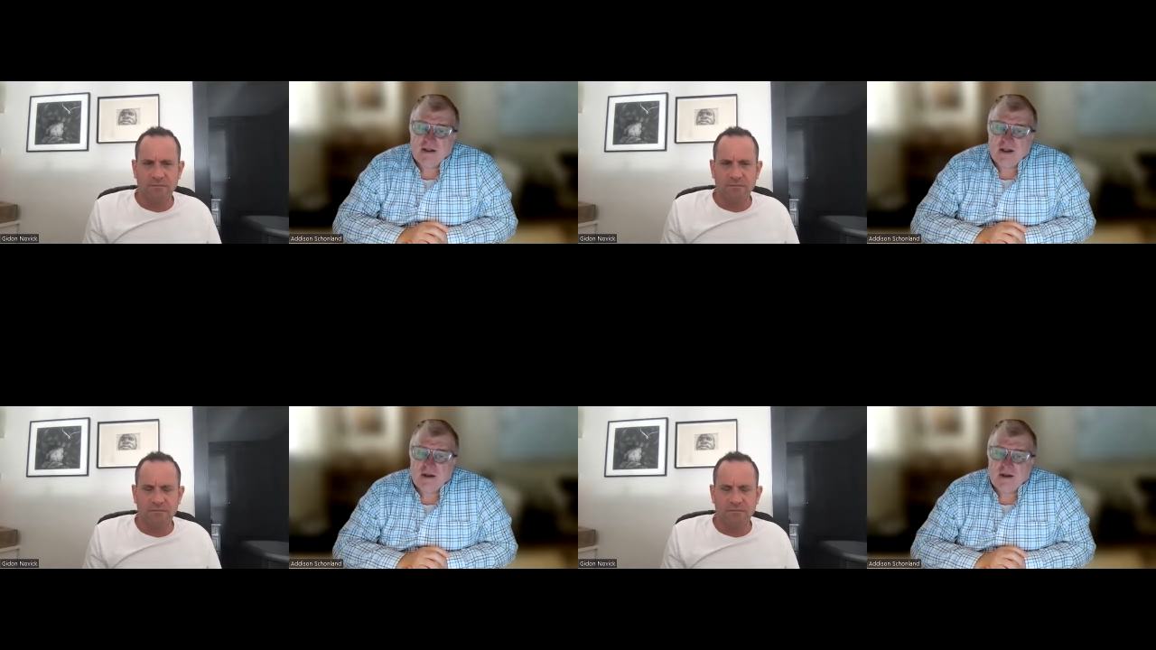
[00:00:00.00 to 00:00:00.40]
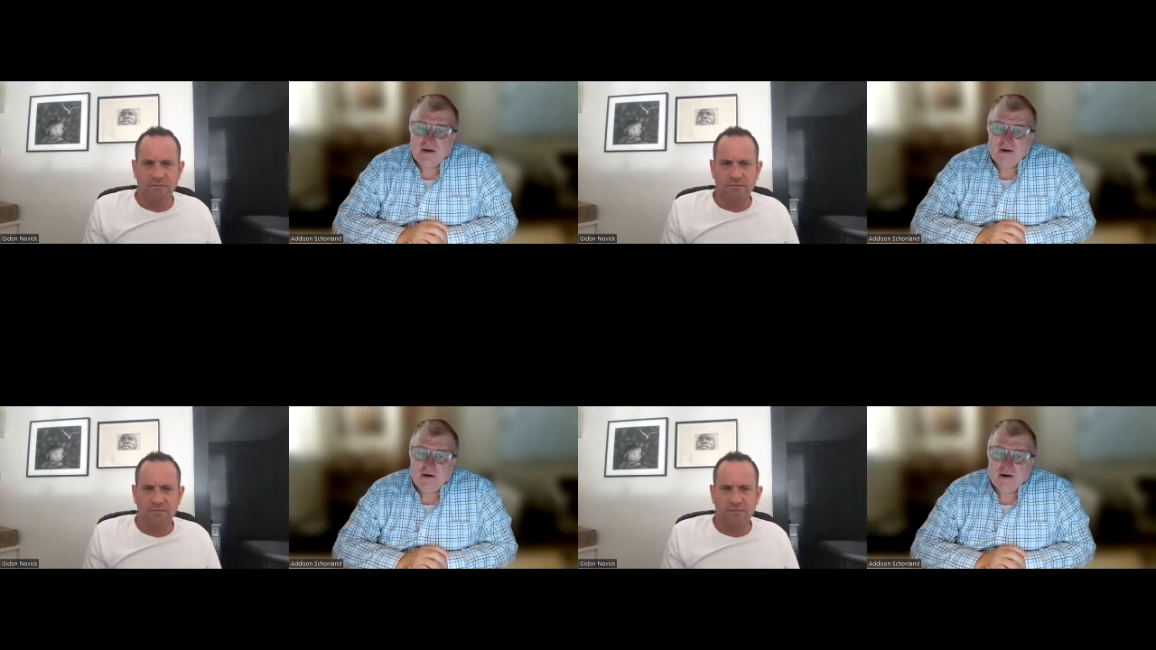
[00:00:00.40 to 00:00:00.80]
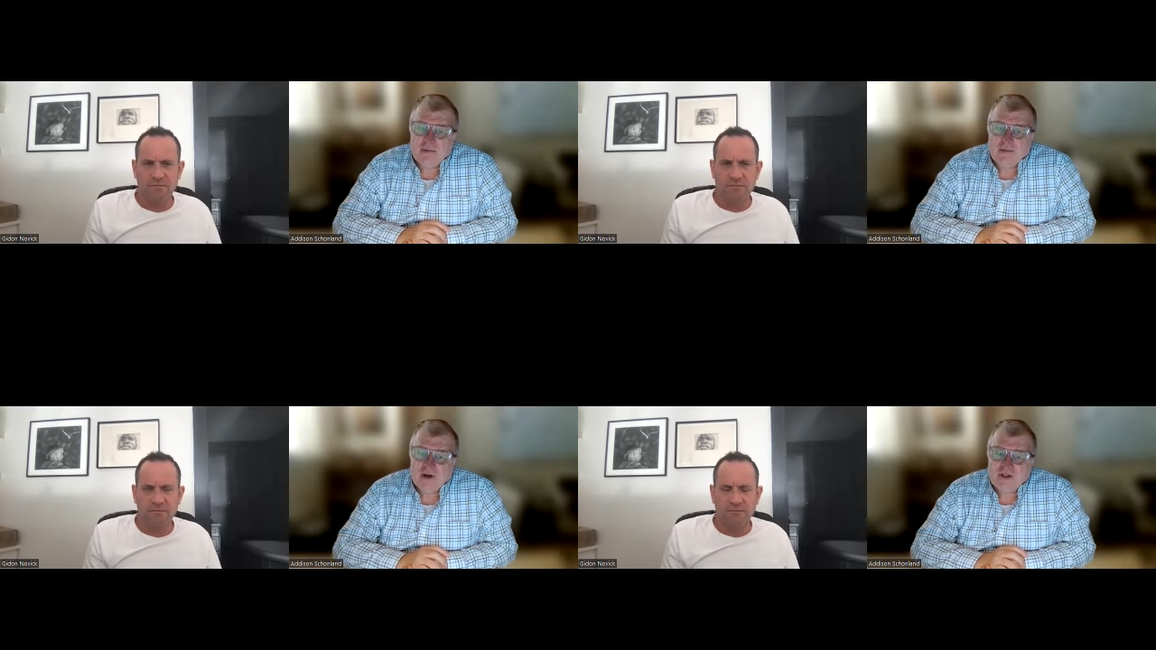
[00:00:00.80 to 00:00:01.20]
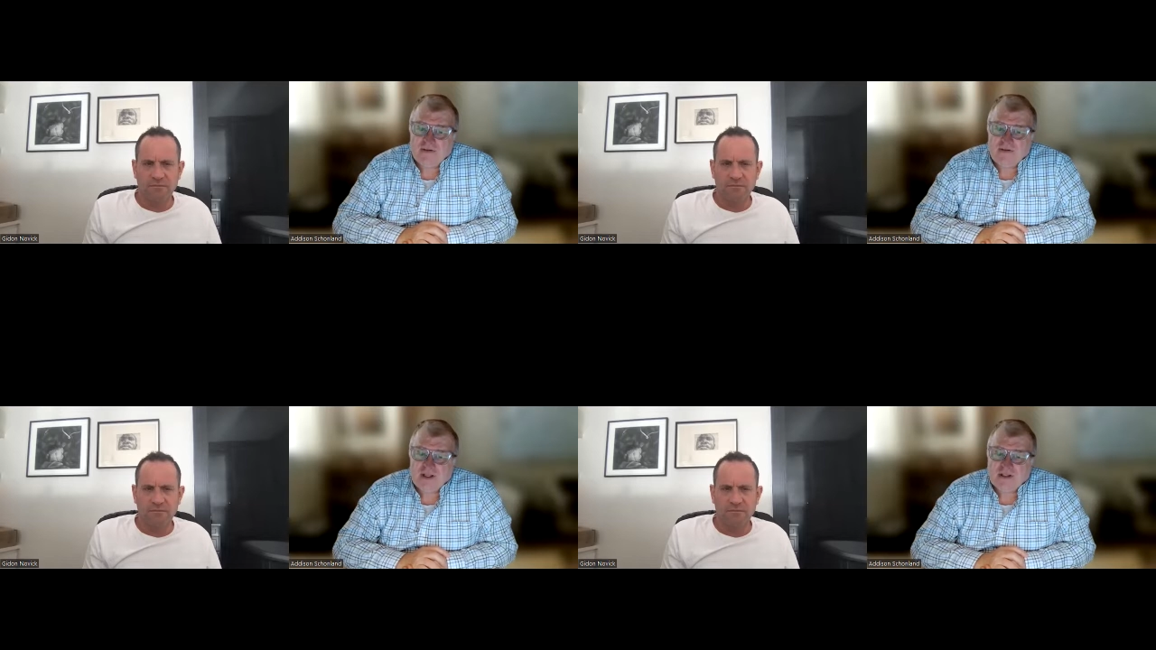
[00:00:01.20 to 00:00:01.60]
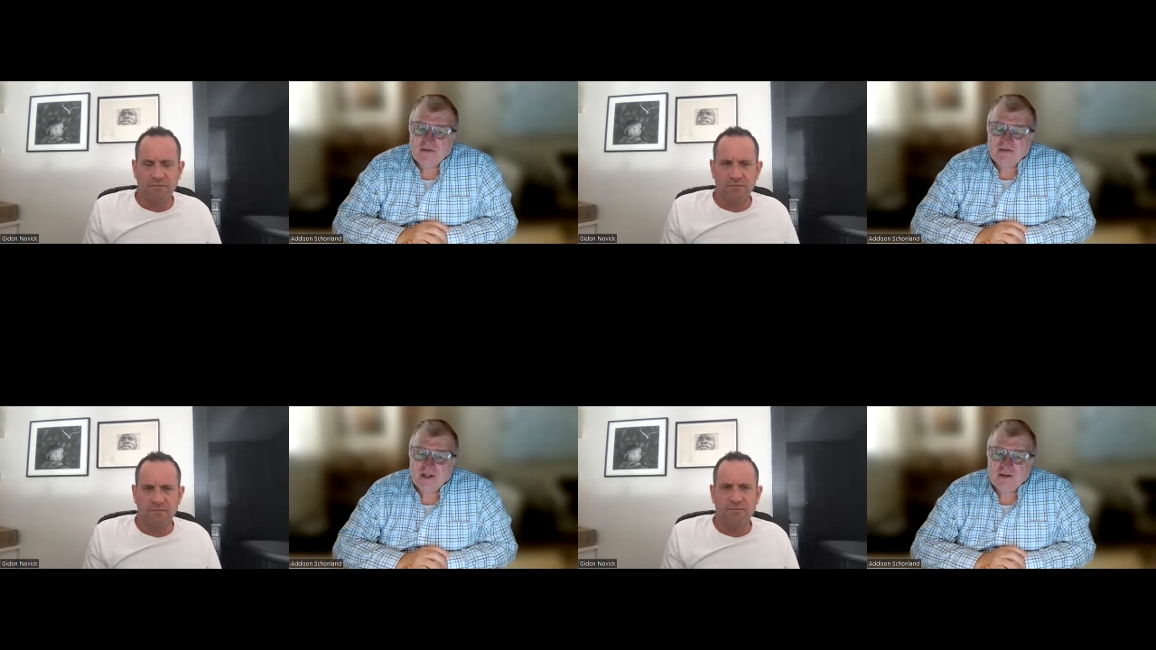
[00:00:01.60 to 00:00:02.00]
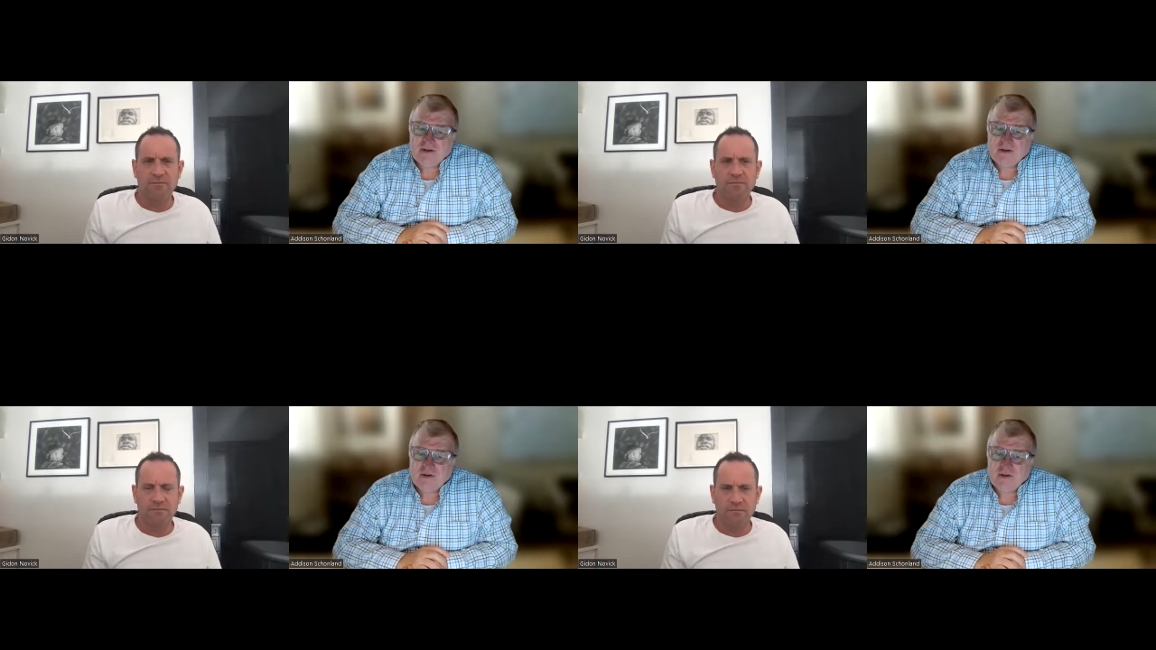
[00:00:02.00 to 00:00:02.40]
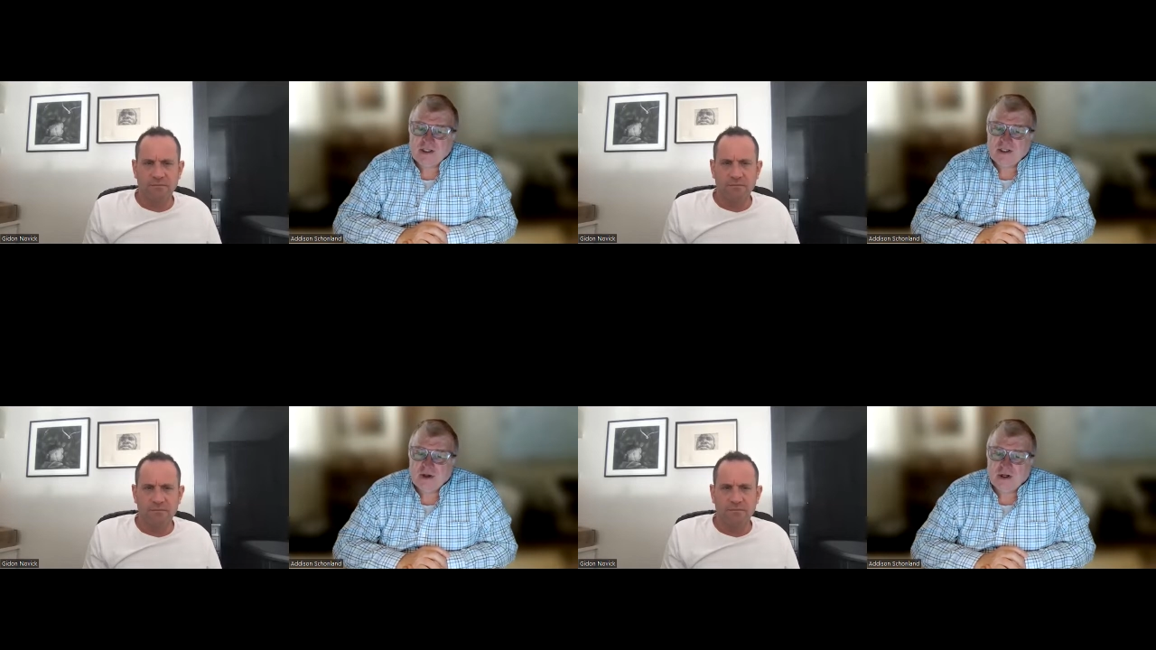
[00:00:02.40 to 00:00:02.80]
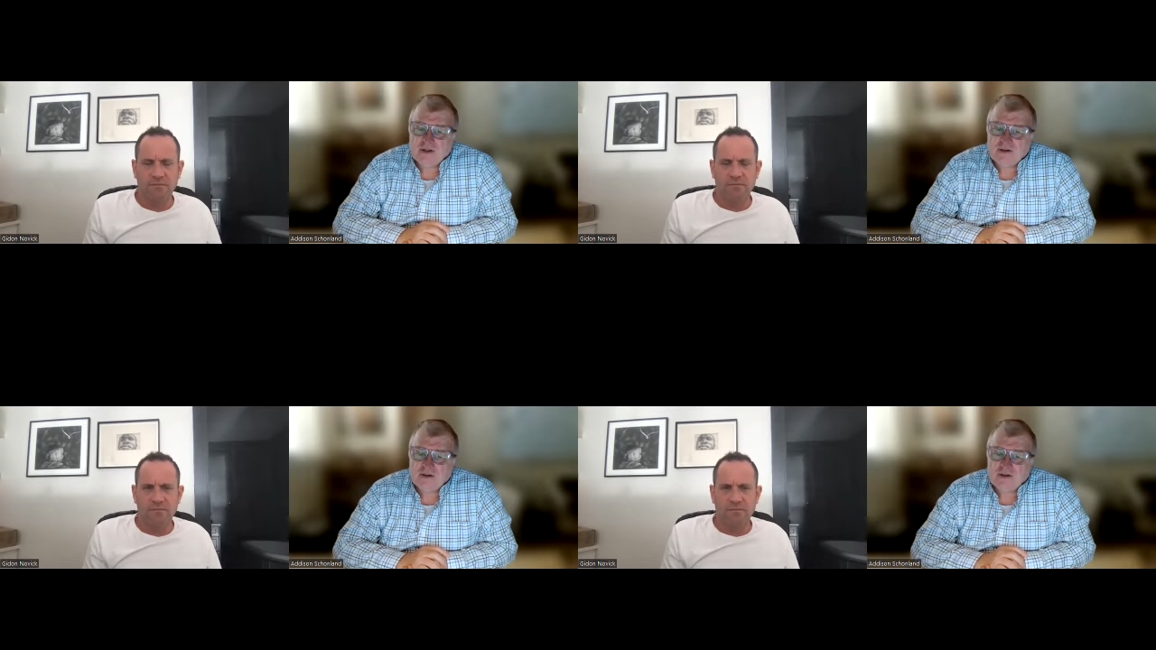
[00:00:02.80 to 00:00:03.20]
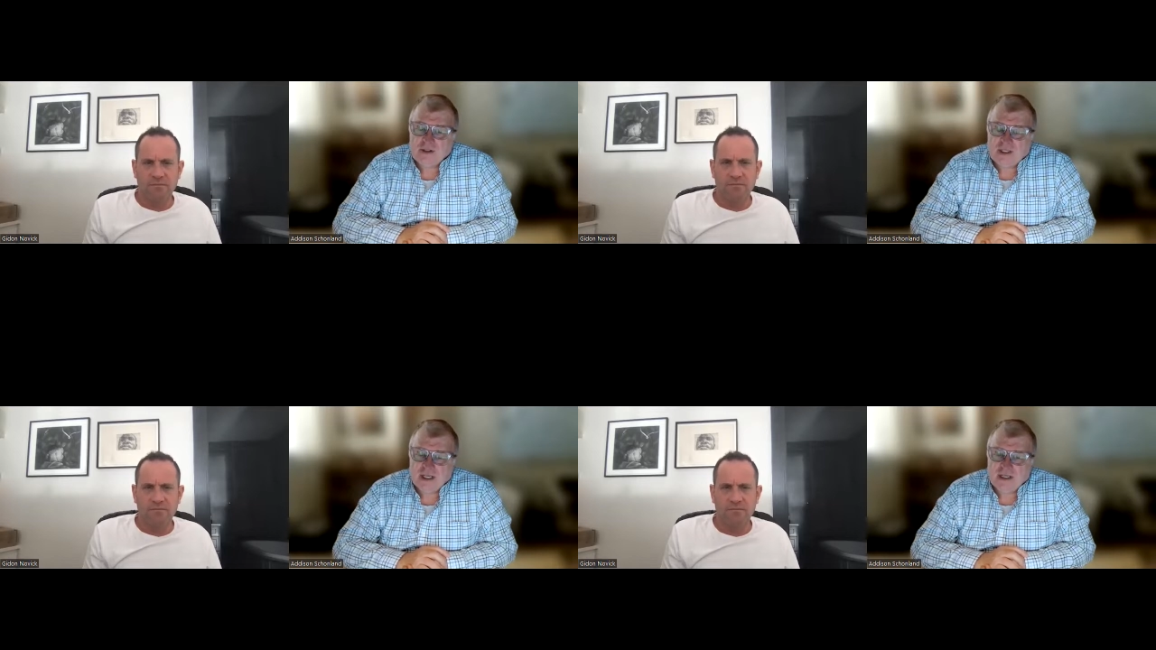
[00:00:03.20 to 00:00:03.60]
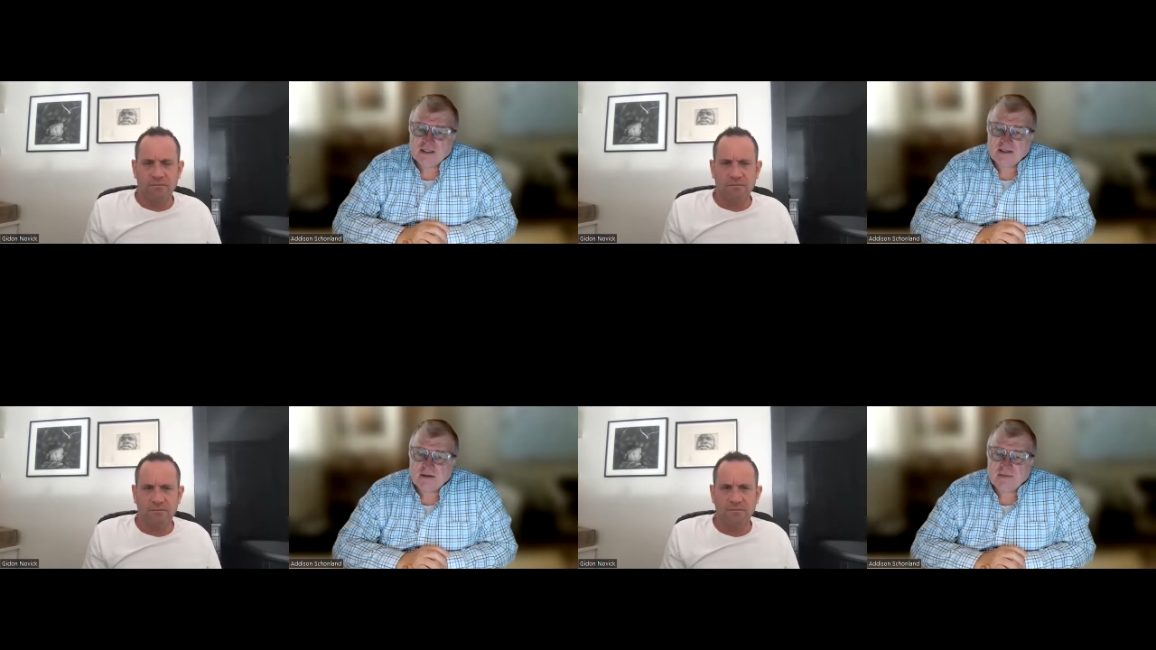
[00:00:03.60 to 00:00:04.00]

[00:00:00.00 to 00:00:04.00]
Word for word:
Speaker 1: the most effective thing to do is not to get